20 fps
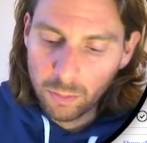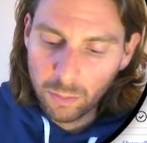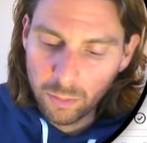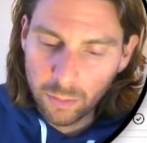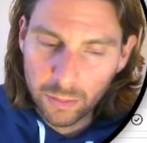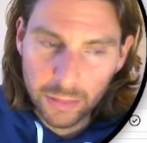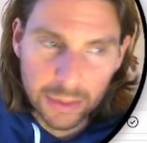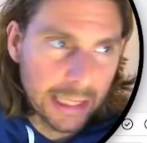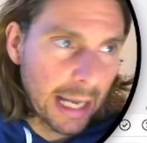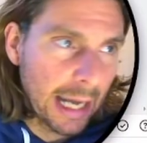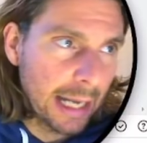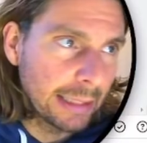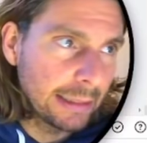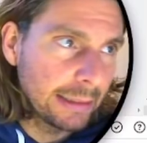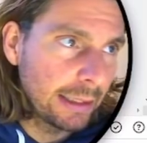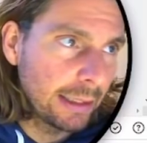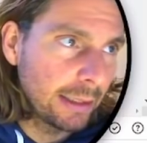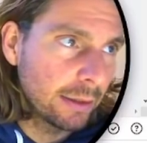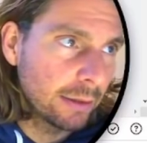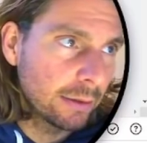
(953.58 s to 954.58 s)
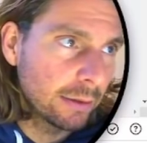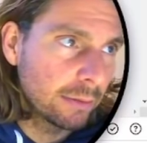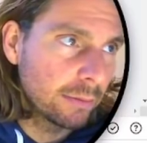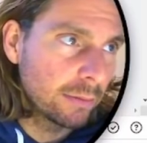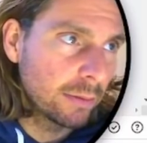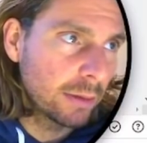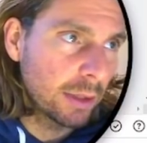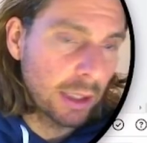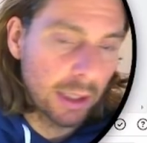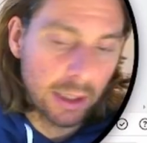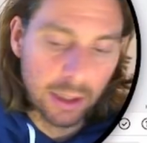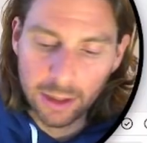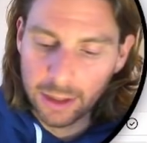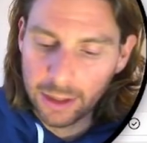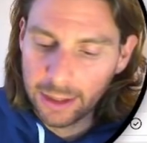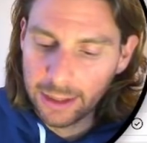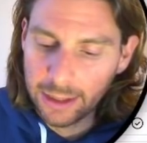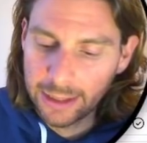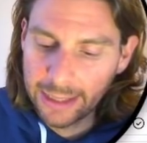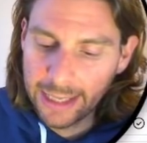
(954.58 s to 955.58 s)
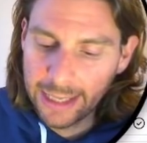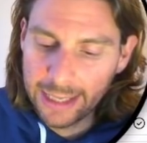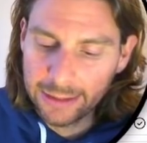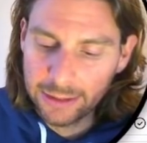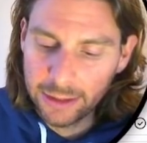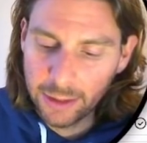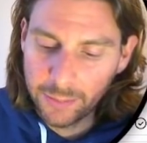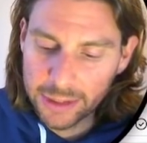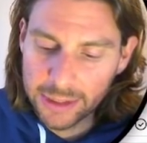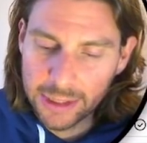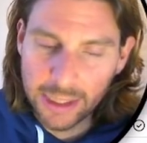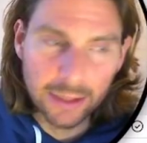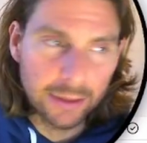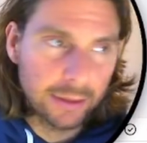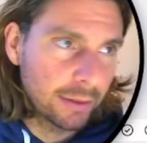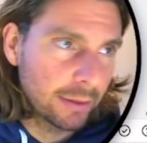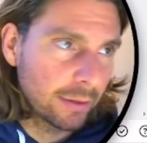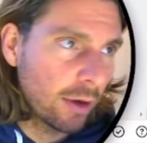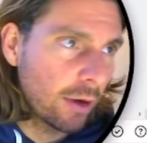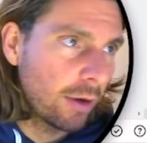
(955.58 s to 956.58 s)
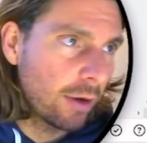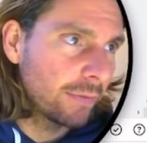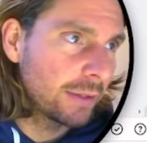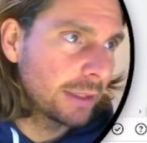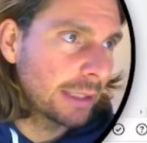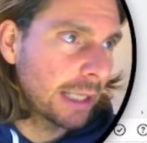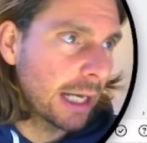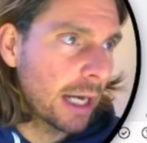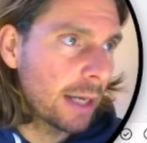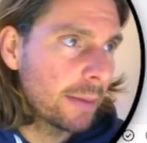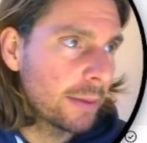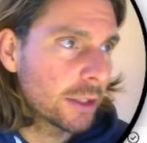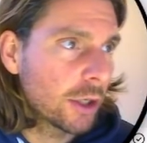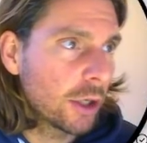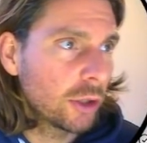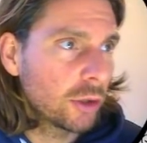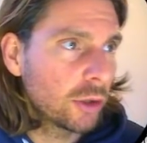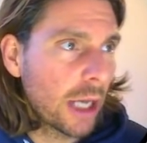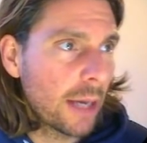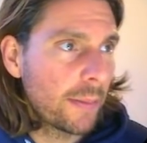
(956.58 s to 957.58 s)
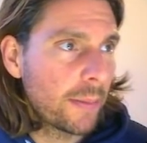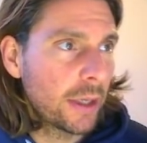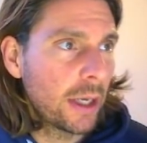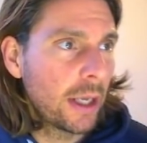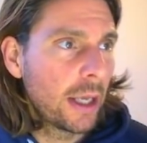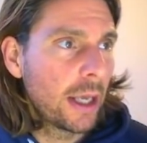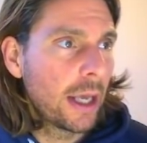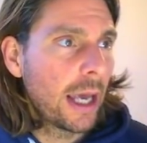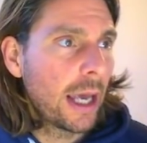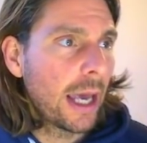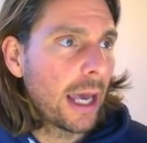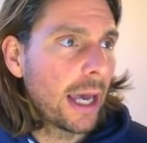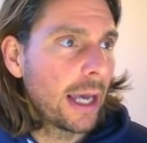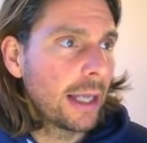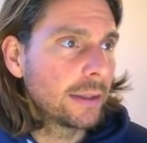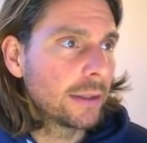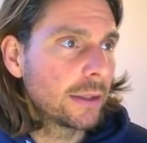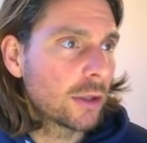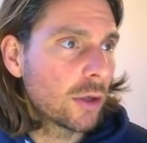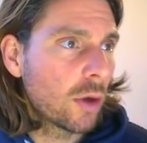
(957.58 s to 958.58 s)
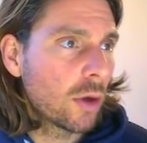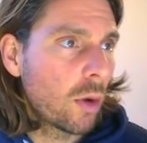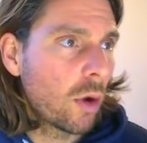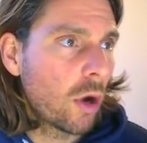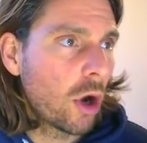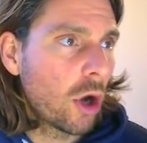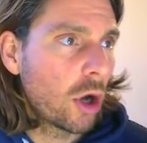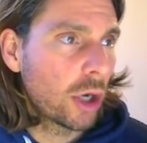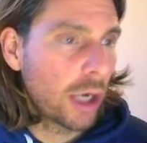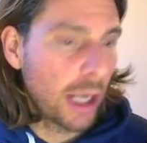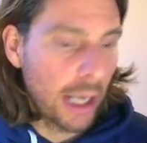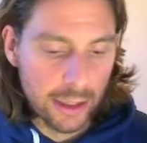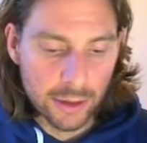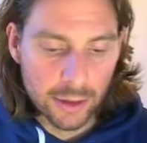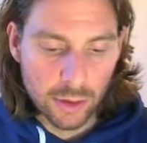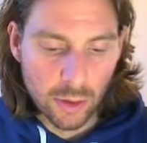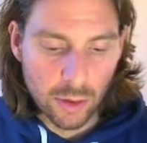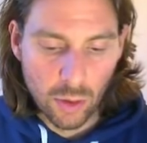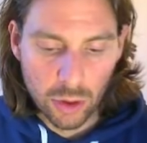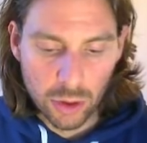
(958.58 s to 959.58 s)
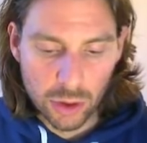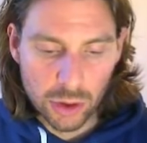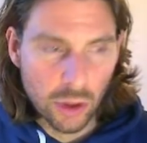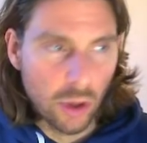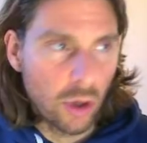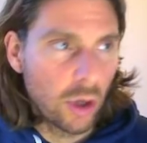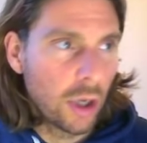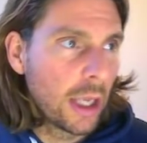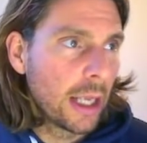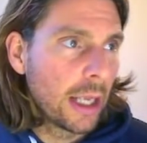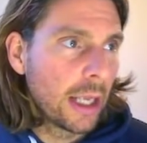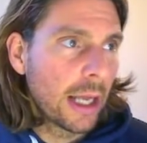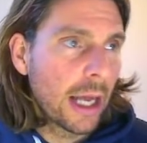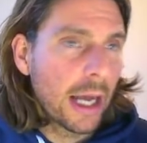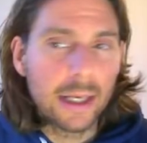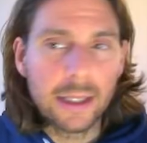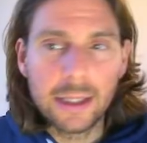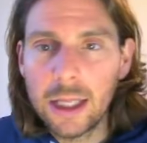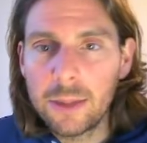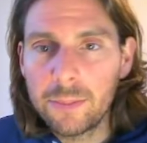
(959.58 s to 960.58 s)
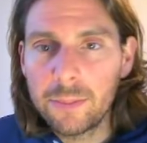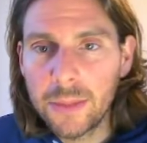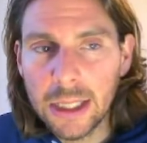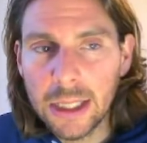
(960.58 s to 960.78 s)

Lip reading: 90% of the time is going to happen, and so on and so on. So let me